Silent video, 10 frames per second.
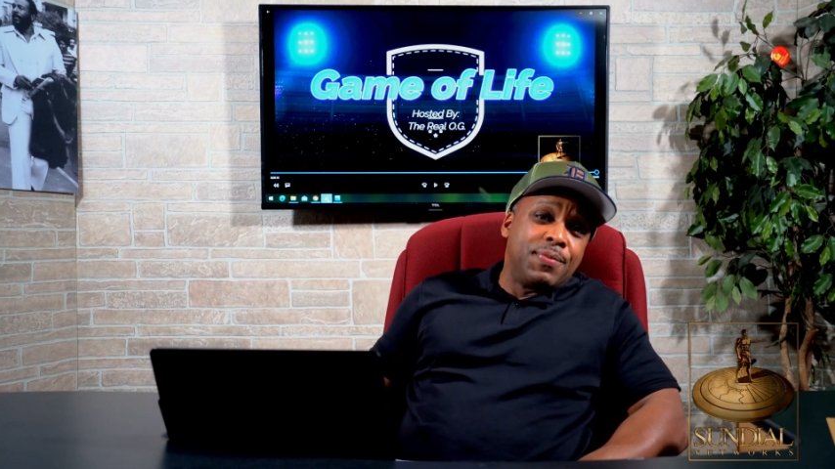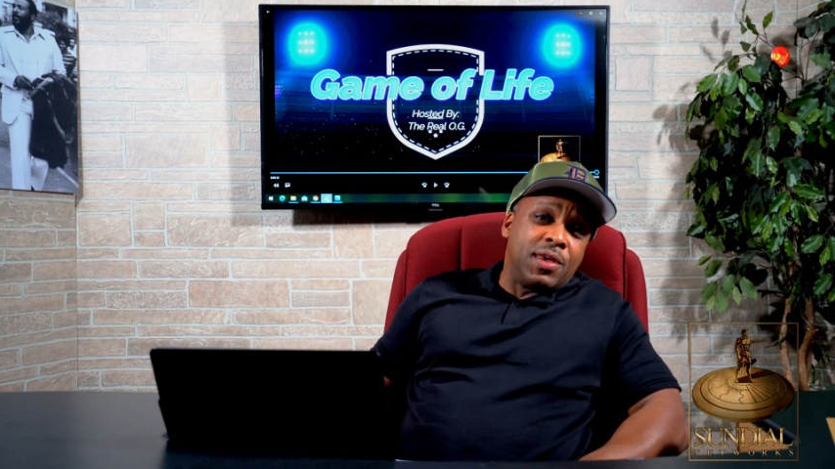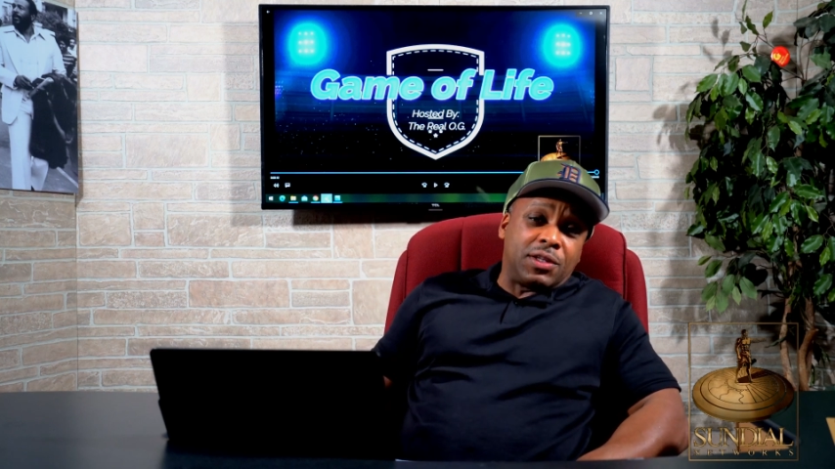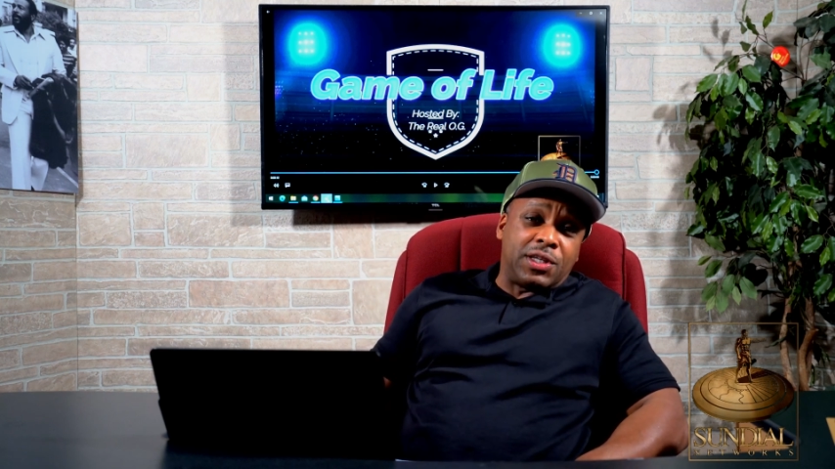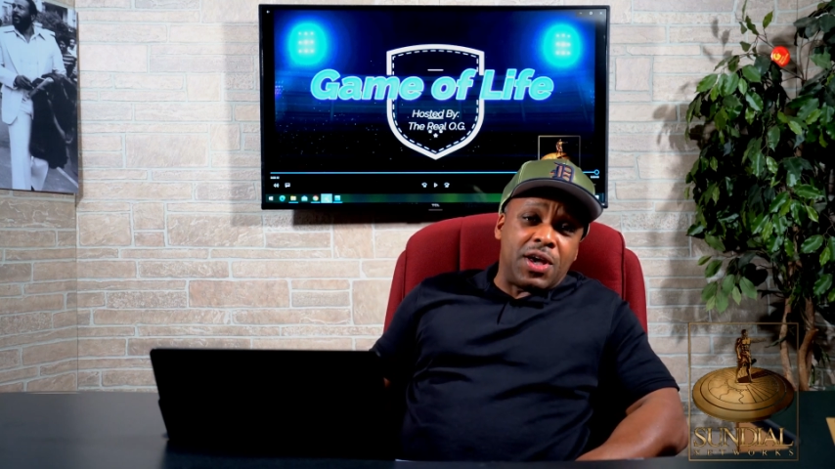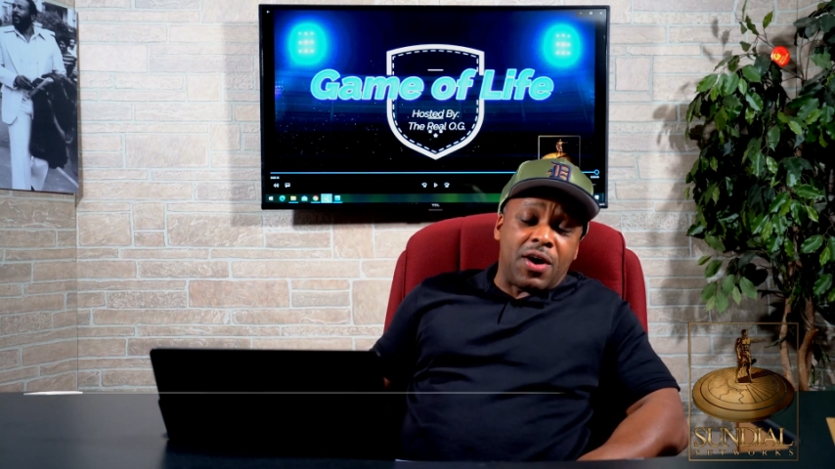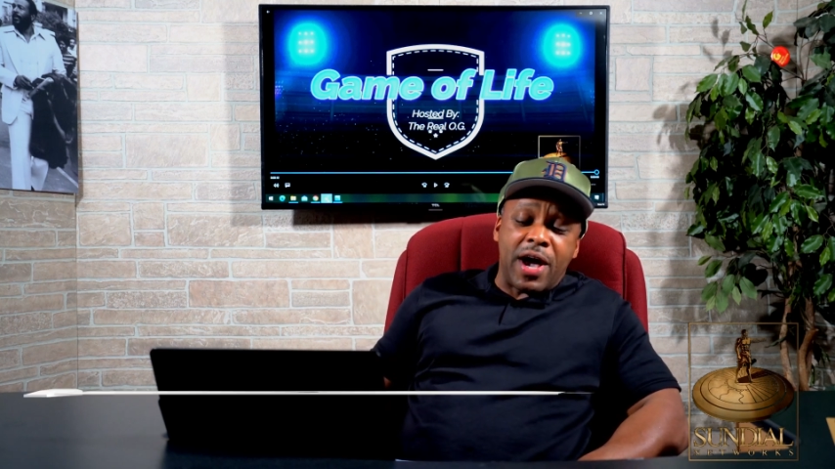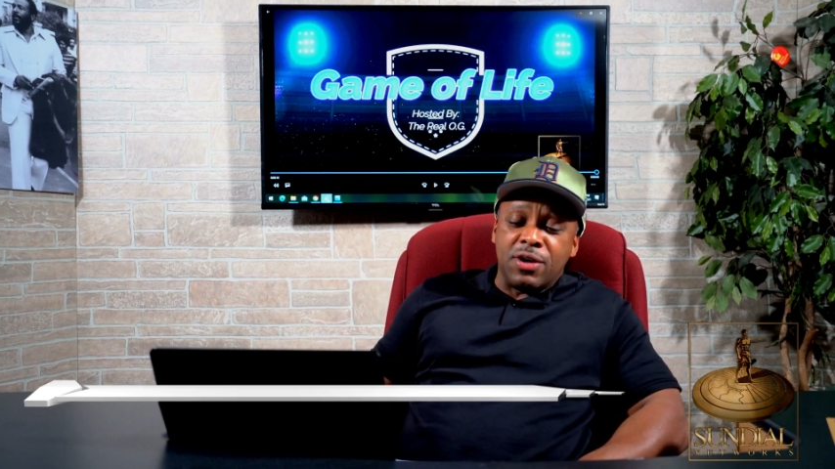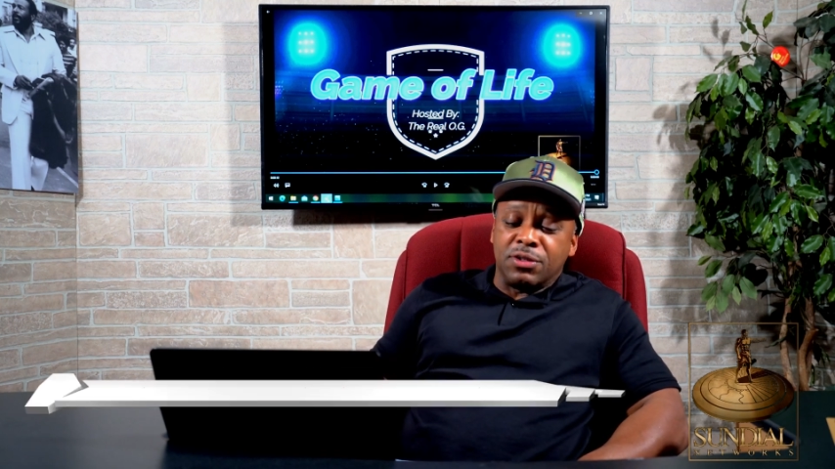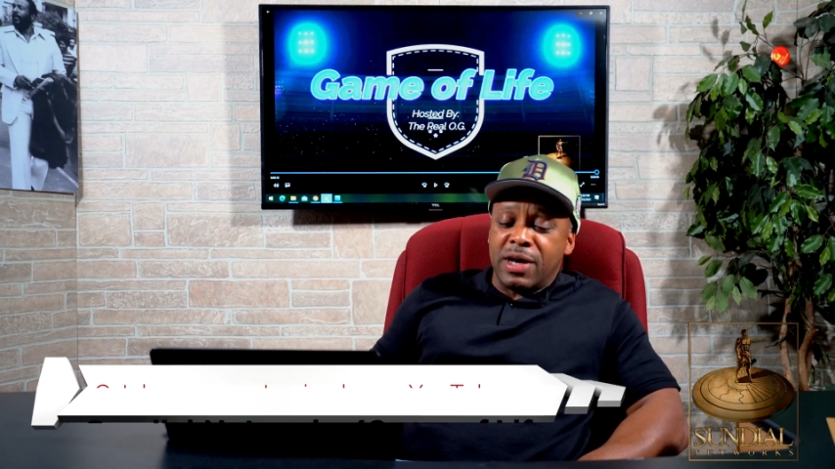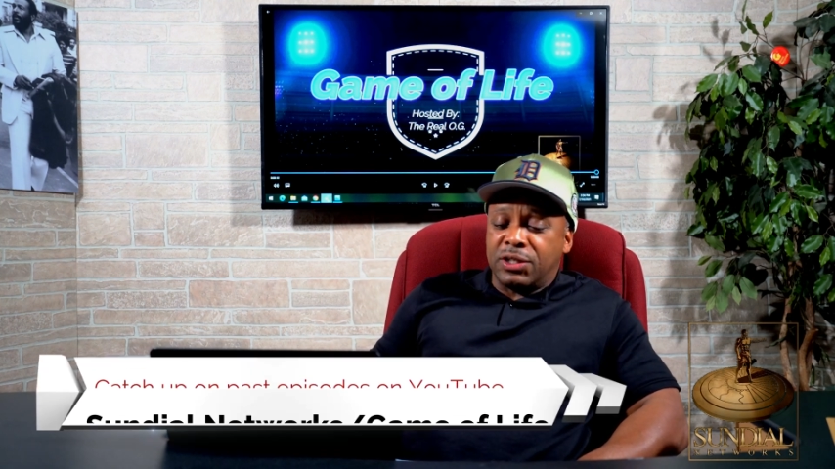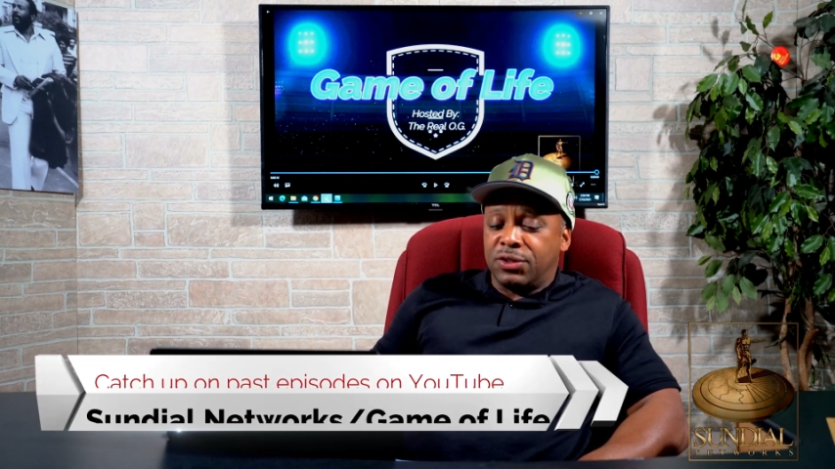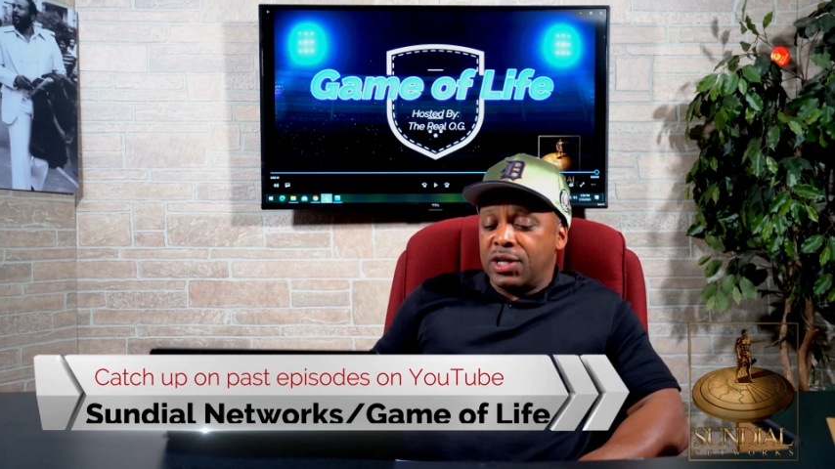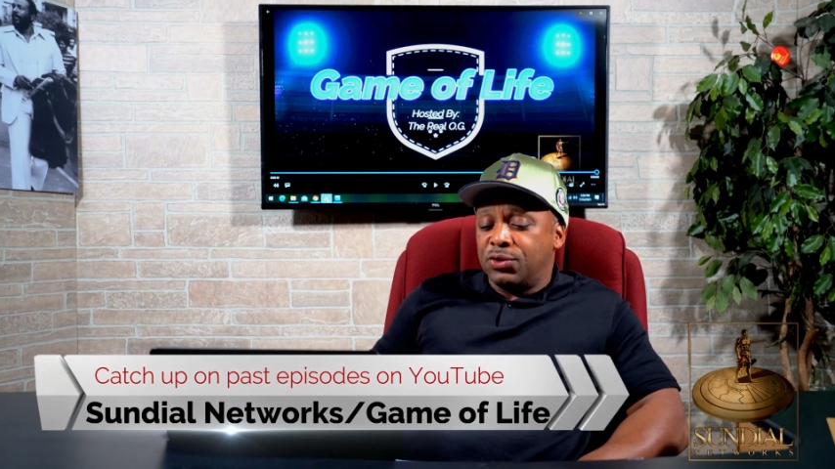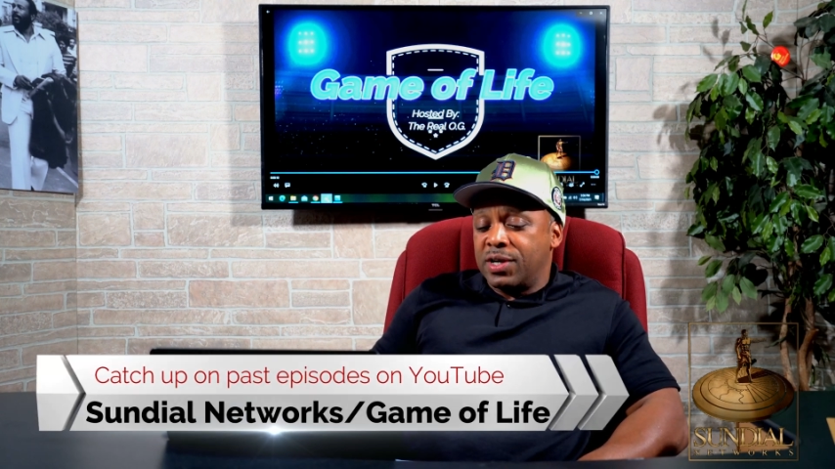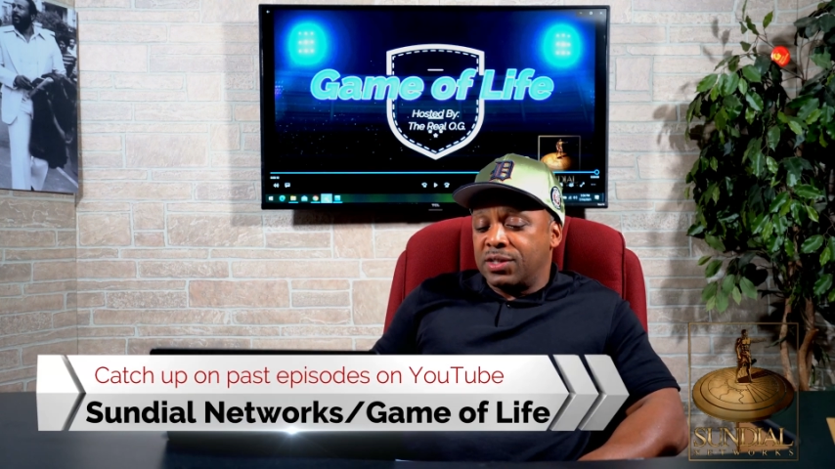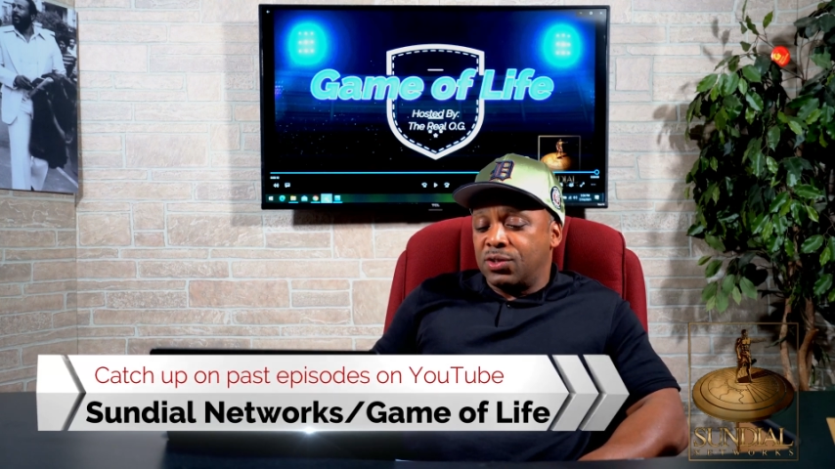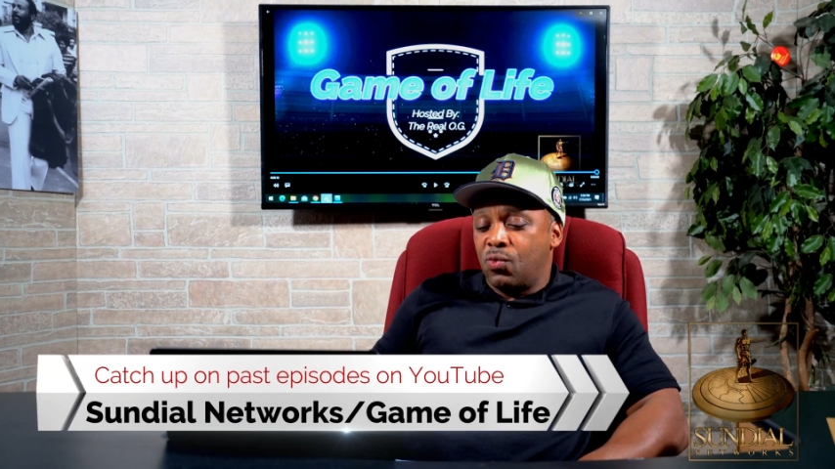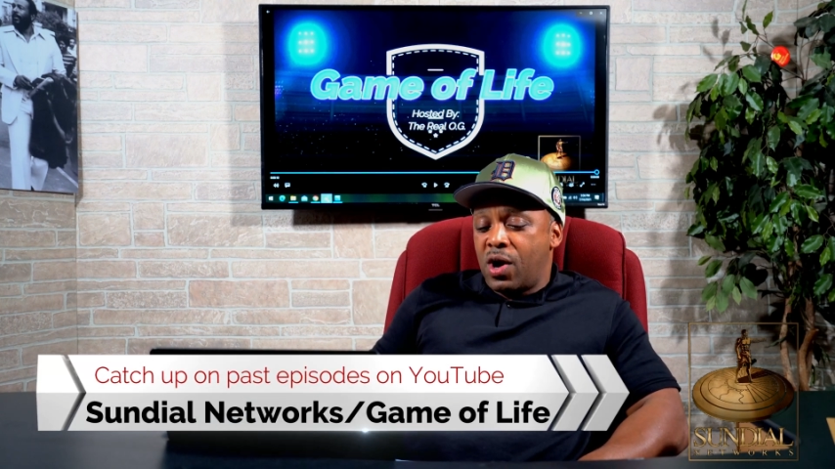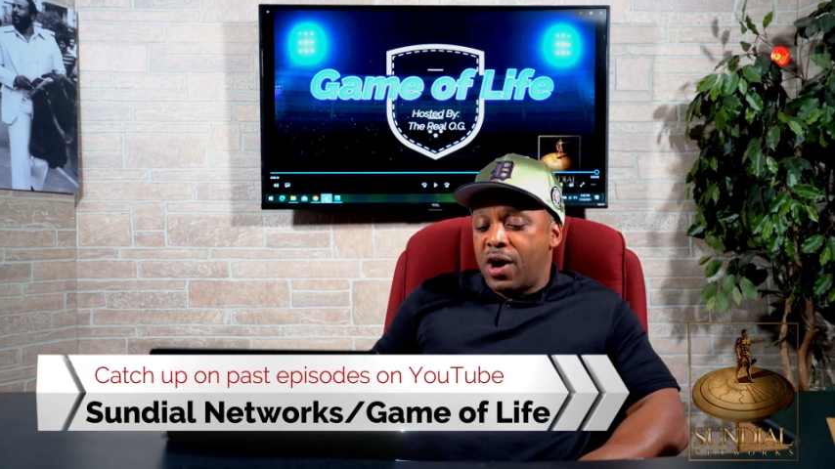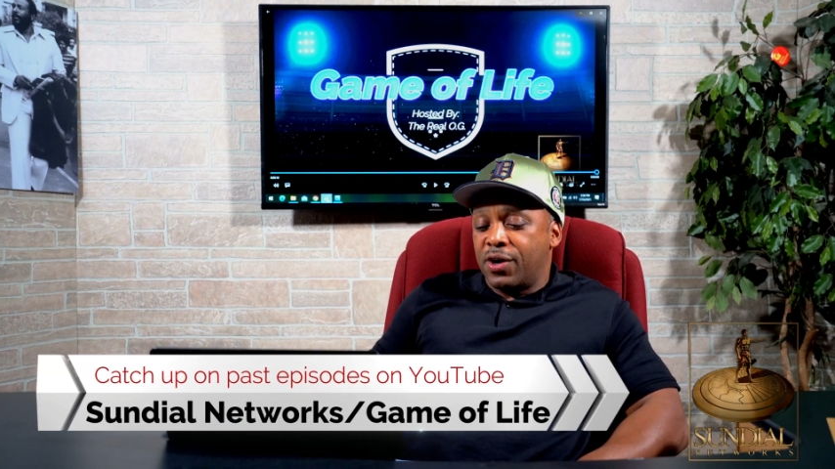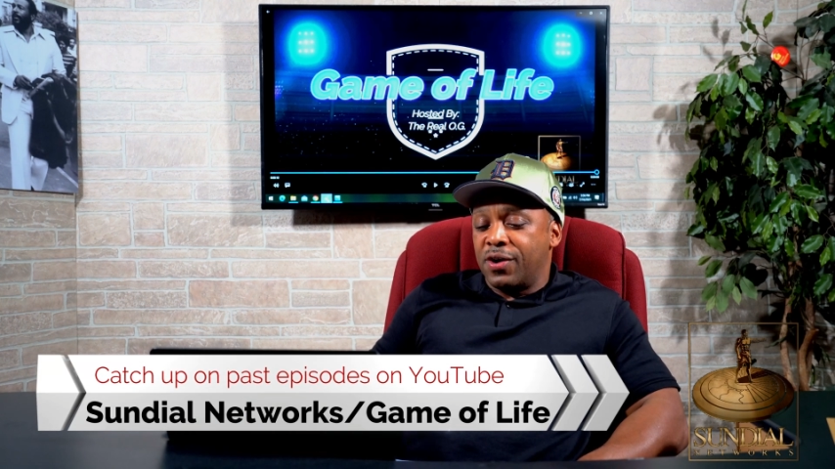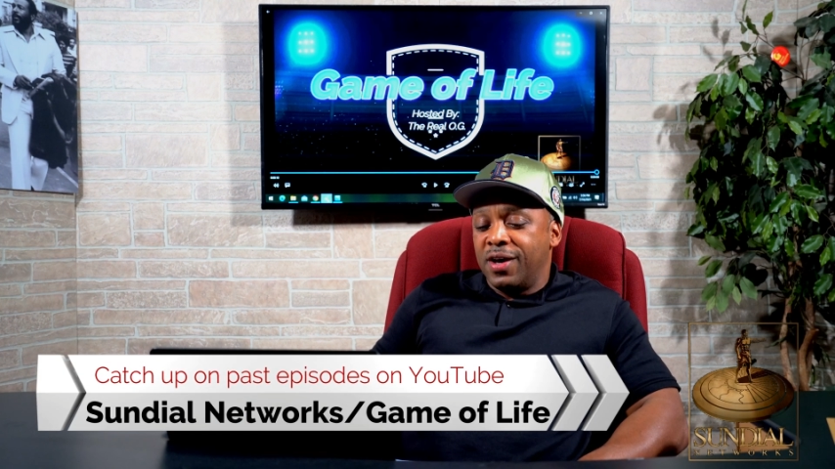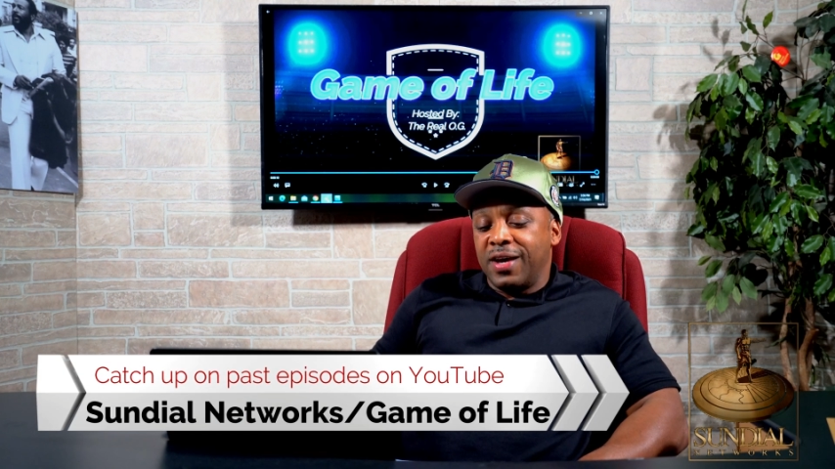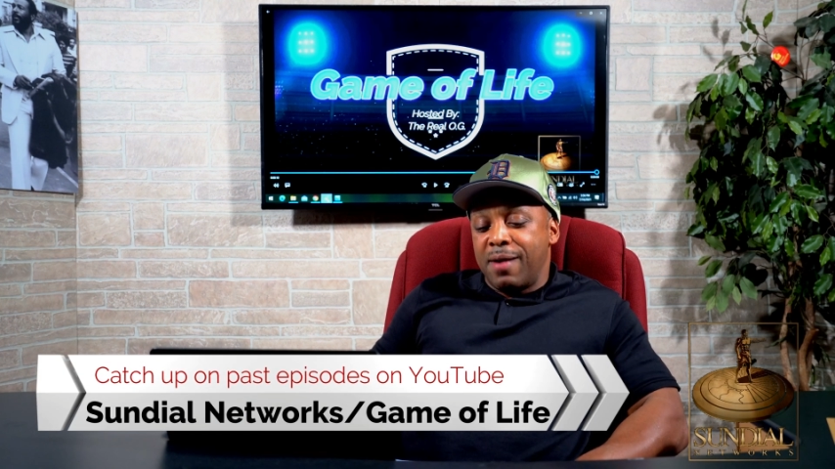Y'all tell y'all haters make sure they drinking some water.